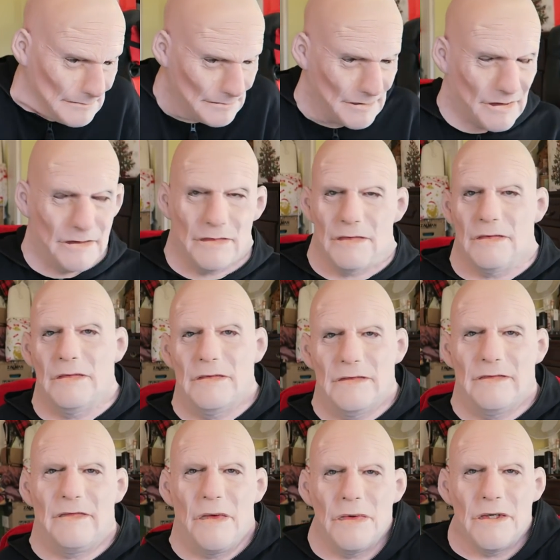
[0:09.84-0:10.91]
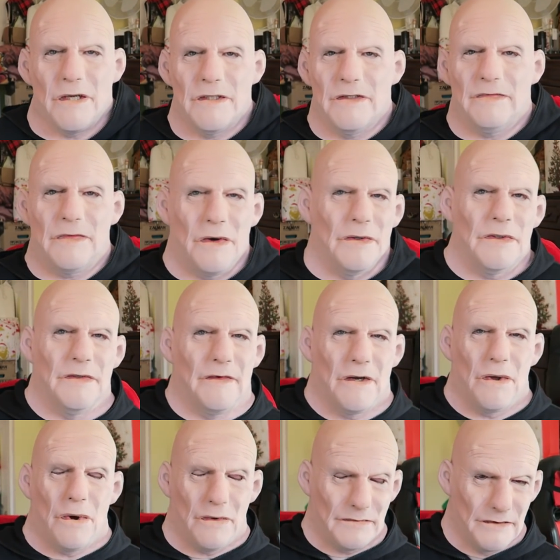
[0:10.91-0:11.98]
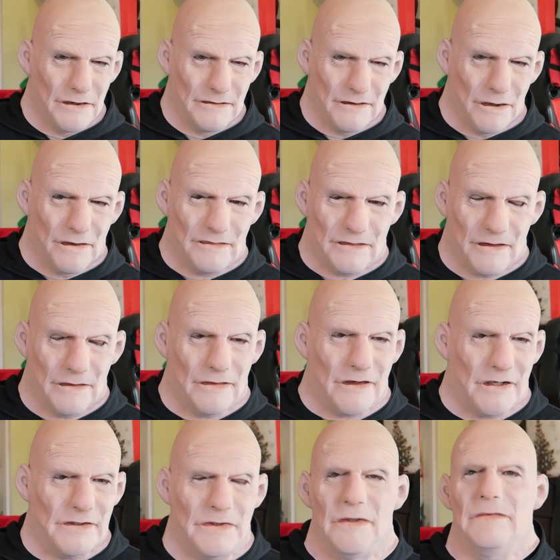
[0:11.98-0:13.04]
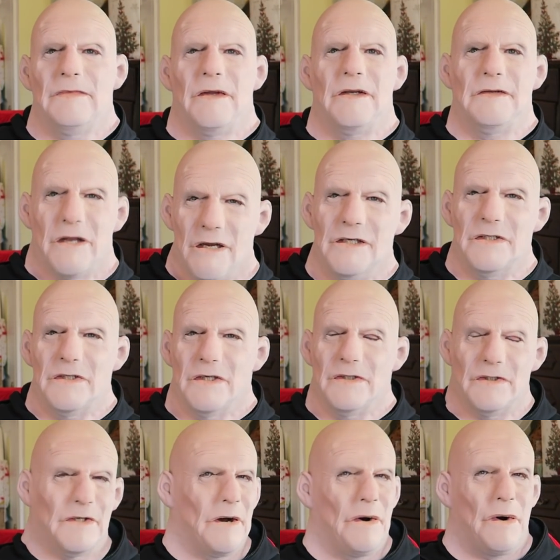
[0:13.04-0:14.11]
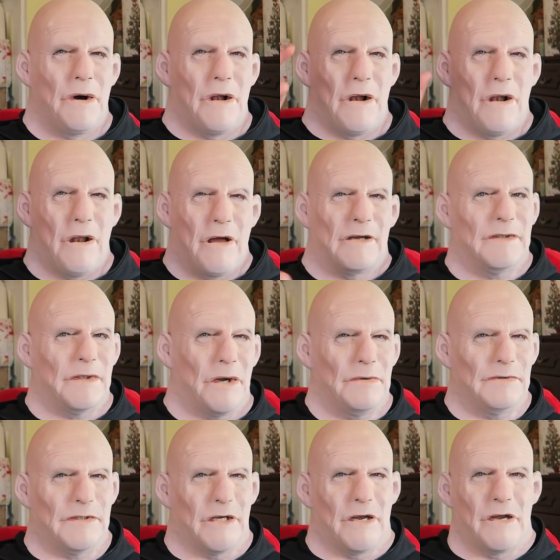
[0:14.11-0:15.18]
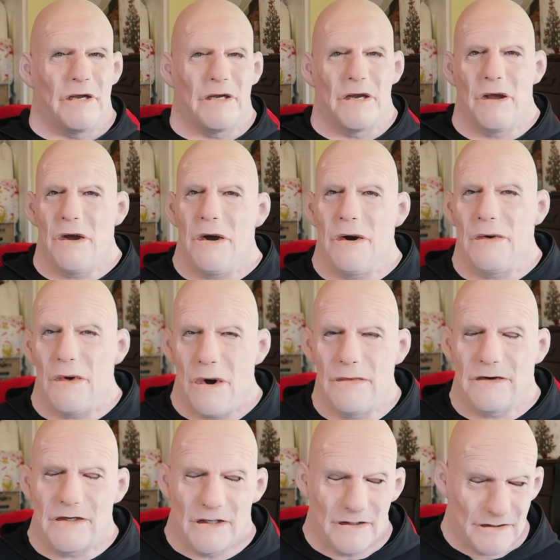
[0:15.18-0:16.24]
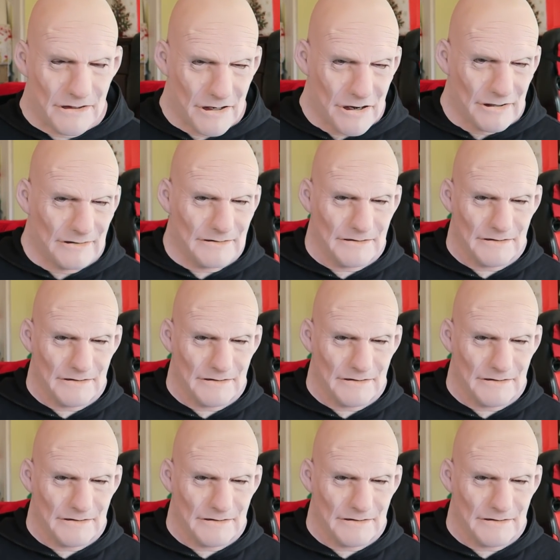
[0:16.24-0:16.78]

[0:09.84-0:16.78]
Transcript: well, fuck it, I've got them. I'll open them and hopefully we'll get something decent. So let's go see what we can get.